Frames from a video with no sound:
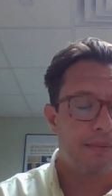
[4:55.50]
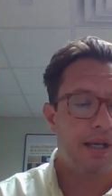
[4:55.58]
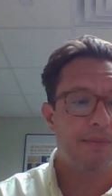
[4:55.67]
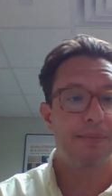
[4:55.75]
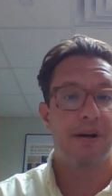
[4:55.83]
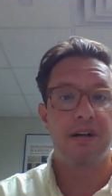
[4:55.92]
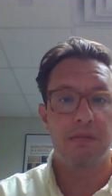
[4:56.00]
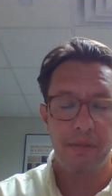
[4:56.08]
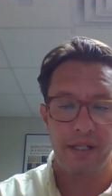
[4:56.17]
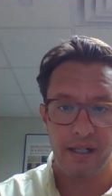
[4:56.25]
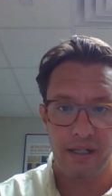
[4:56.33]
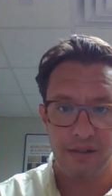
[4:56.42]
in part
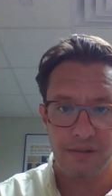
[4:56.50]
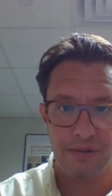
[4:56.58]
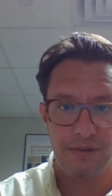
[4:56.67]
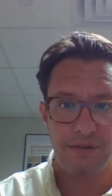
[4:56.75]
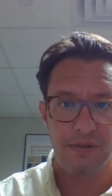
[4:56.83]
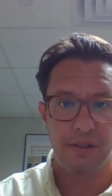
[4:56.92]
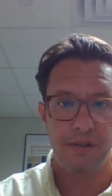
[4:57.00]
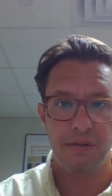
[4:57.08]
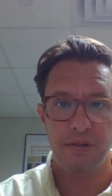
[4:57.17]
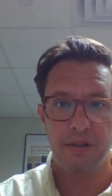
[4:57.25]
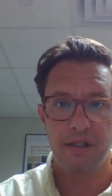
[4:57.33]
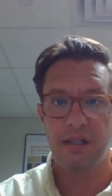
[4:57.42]
because
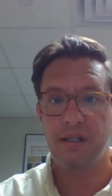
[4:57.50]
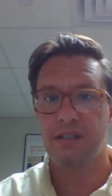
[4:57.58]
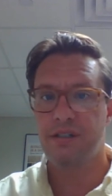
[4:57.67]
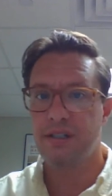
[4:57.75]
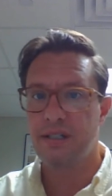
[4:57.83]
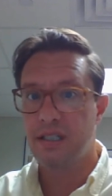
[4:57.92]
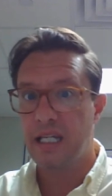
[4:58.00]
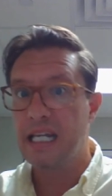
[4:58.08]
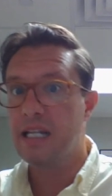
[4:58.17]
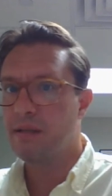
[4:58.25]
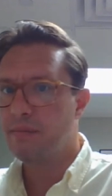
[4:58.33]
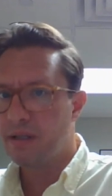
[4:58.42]
conditions
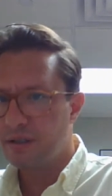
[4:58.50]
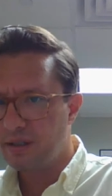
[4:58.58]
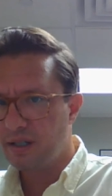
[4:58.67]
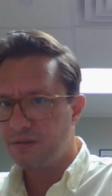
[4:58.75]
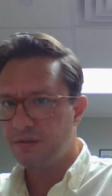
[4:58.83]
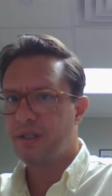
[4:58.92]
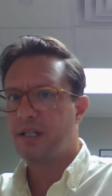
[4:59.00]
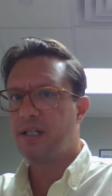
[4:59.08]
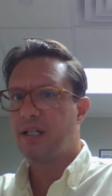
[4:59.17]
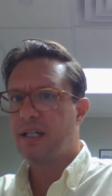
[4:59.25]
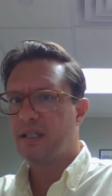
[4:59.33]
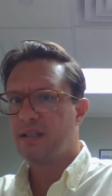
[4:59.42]
in the mother country,
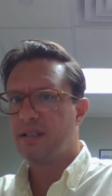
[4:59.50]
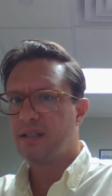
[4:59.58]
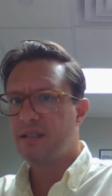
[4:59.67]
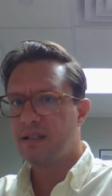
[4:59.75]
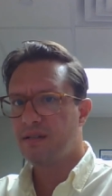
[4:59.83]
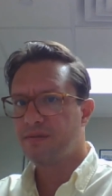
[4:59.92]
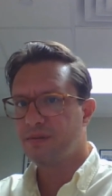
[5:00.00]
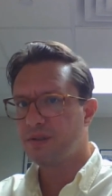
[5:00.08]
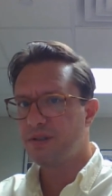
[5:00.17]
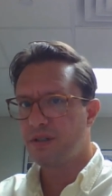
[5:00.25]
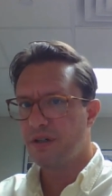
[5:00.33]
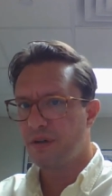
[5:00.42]
in England itself, were
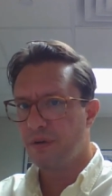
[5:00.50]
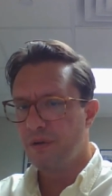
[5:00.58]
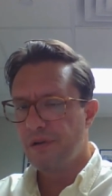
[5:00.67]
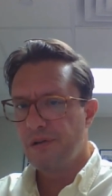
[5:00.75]
so